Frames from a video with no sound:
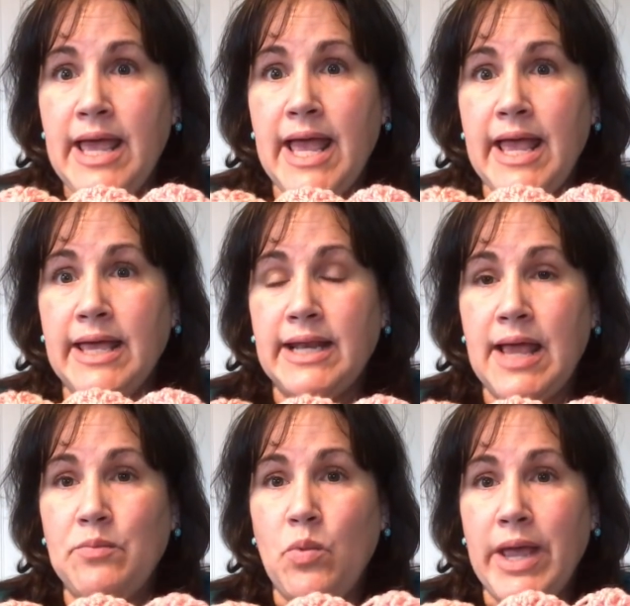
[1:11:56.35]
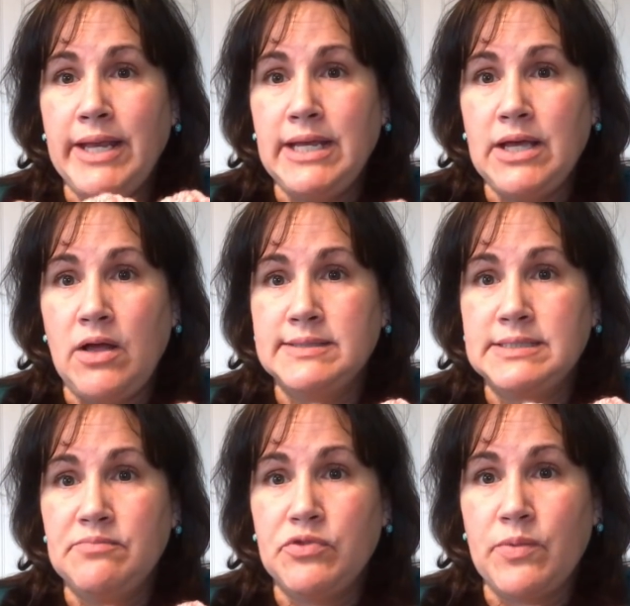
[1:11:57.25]
And I'm waiting on
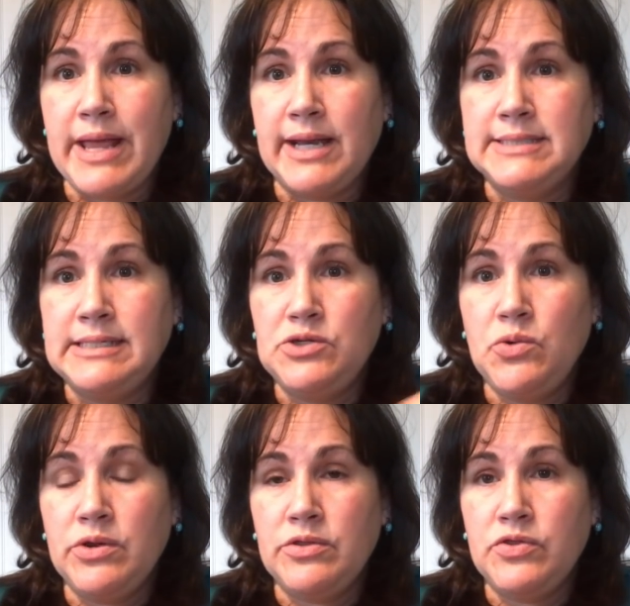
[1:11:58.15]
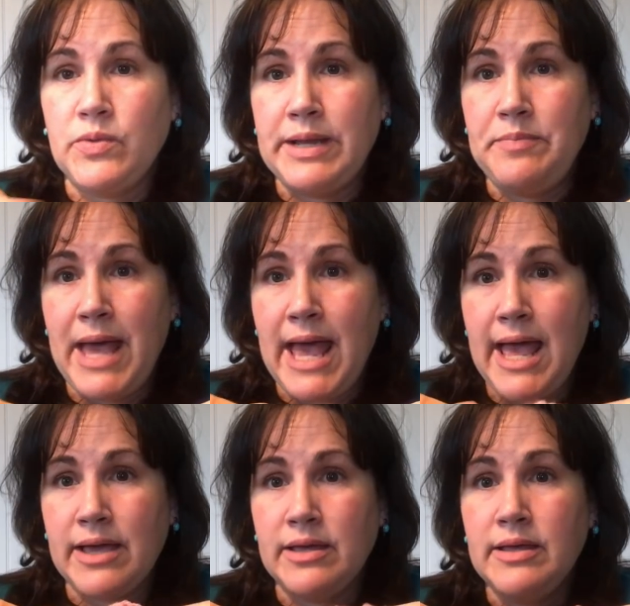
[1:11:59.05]
some thread. I didn't order the thread
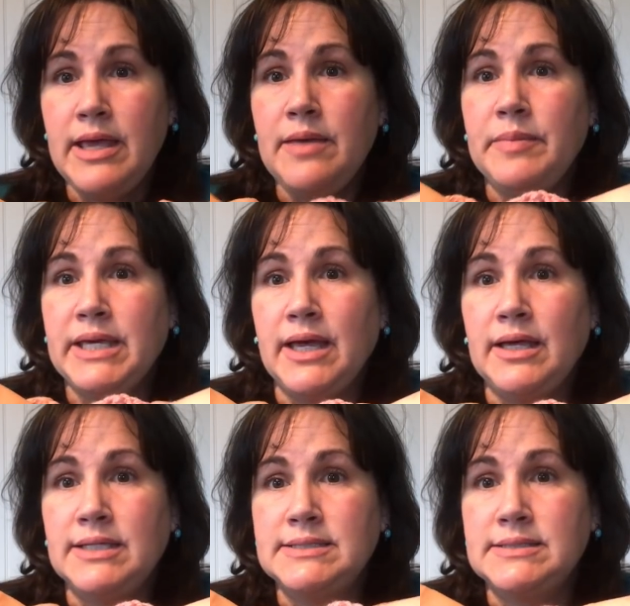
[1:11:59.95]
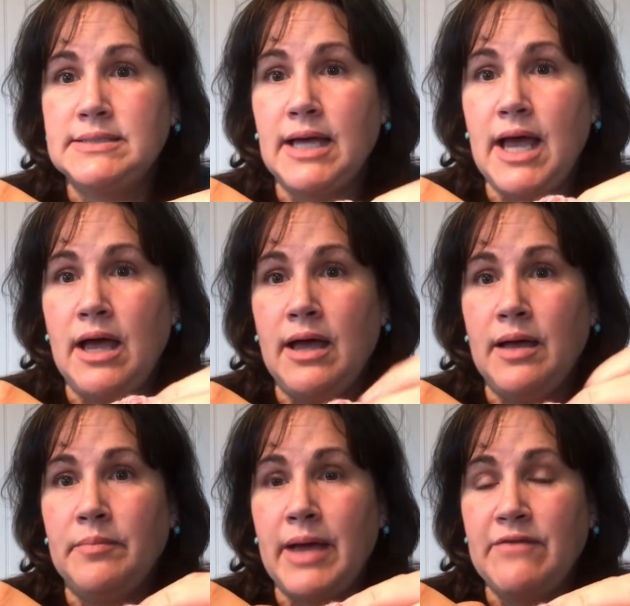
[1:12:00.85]
pack because
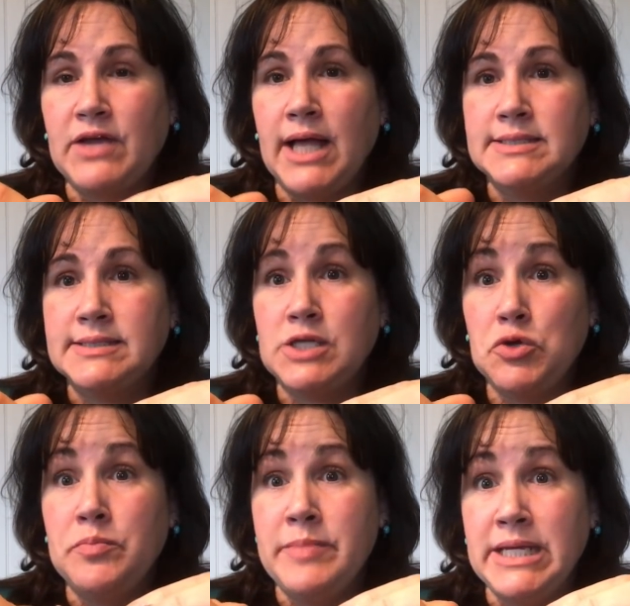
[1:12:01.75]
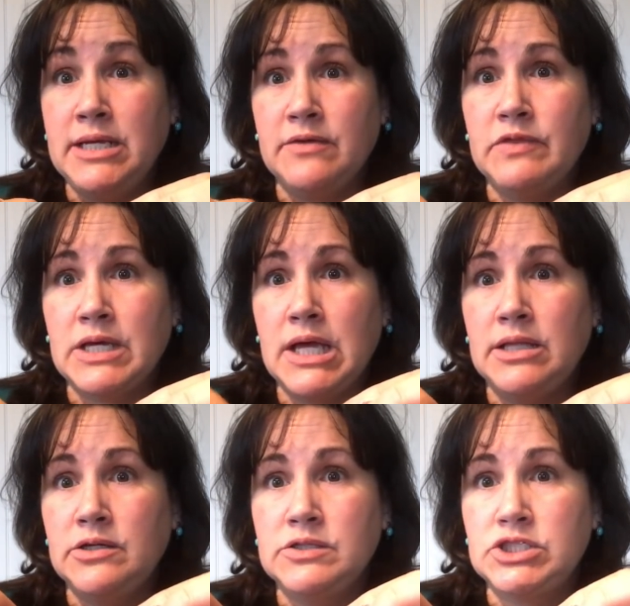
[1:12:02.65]
I've got so many of the
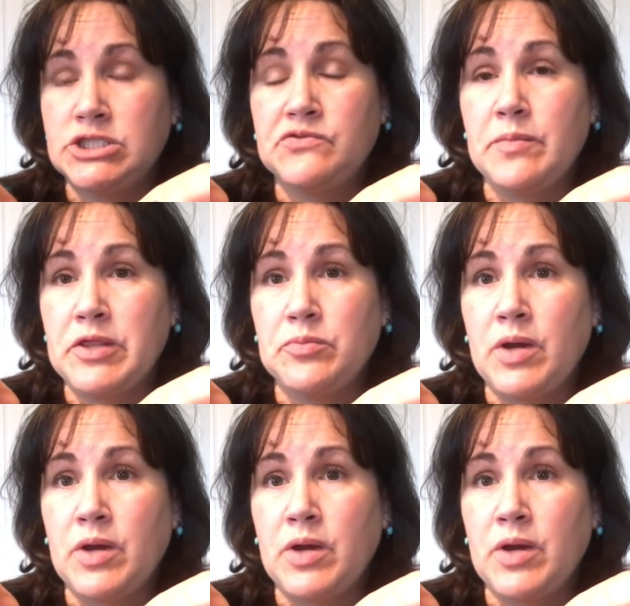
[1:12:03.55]
colors just from other